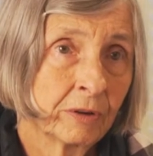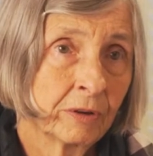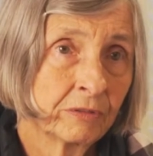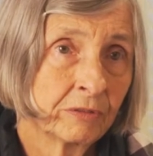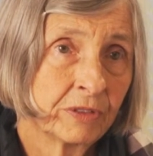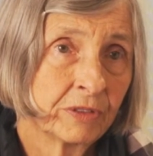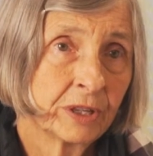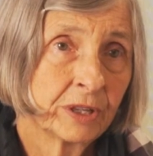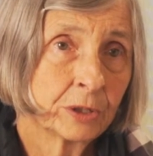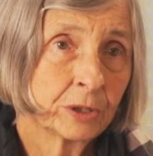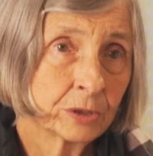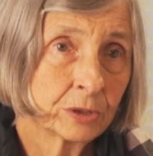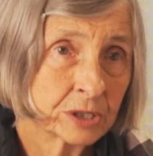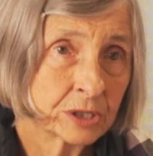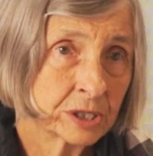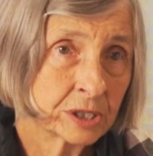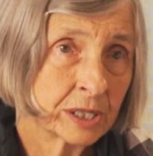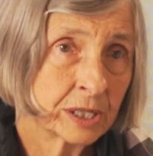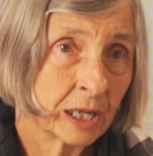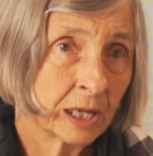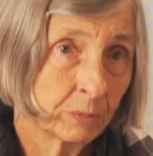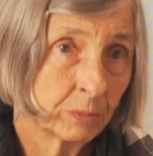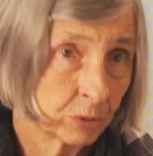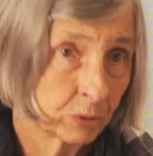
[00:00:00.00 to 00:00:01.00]
of their
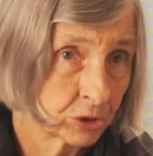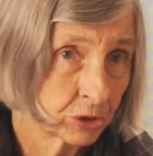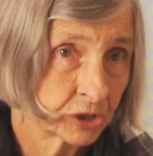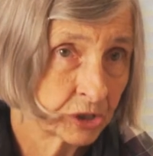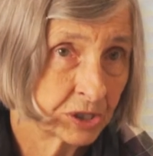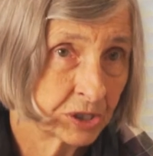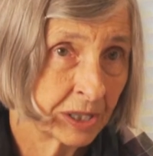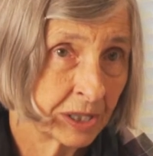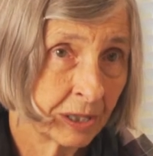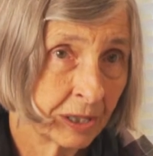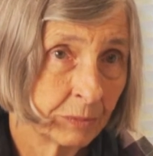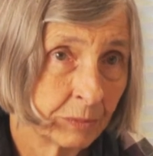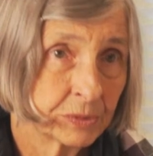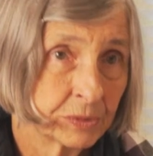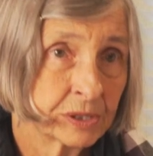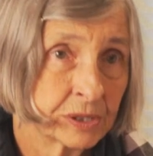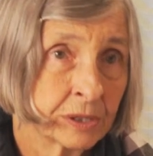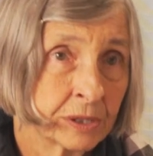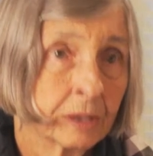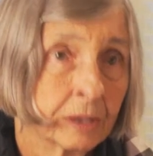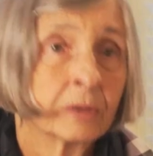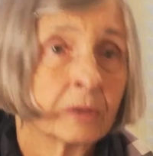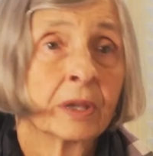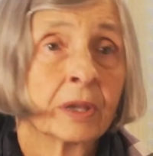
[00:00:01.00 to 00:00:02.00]
stamp or stamps
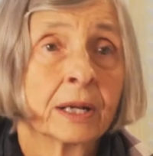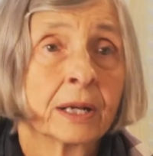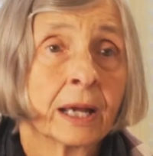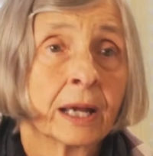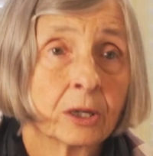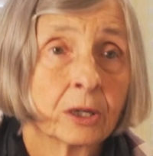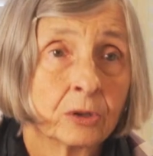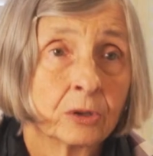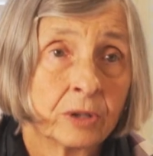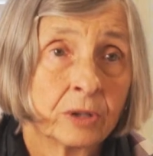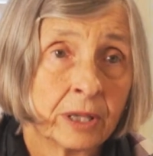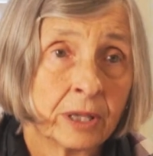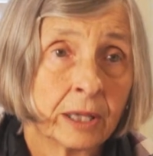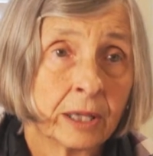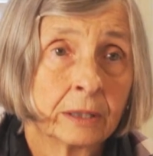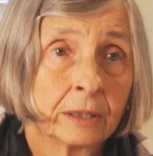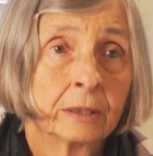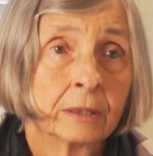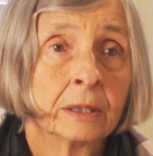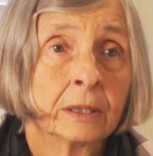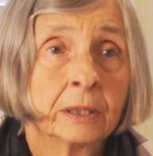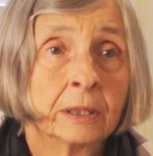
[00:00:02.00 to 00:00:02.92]
that I could then,